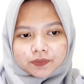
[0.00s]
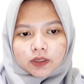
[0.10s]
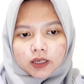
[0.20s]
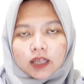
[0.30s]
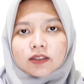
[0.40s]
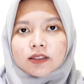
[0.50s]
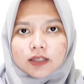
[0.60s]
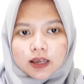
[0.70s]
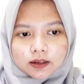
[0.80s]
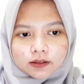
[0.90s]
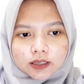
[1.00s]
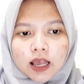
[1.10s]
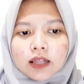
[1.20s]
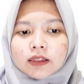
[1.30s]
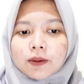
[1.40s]
Instead,
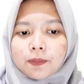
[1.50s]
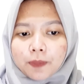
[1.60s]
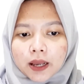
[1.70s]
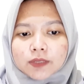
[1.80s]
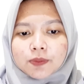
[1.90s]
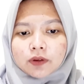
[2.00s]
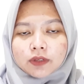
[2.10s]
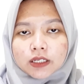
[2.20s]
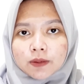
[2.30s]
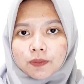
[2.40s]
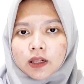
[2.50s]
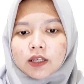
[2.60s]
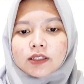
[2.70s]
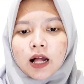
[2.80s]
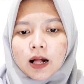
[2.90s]
the past participle
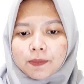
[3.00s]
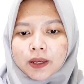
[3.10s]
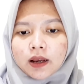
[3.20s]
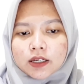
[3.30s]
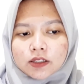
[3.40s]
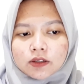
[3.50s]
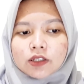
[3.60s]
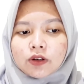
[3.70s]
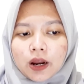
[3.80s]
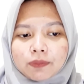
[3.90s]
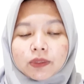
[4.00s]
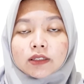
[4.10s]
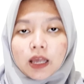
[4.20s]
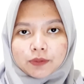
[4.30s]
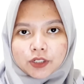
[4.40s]
is helping us describe the
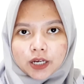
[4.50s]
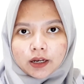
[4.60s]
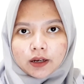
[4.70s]
subject.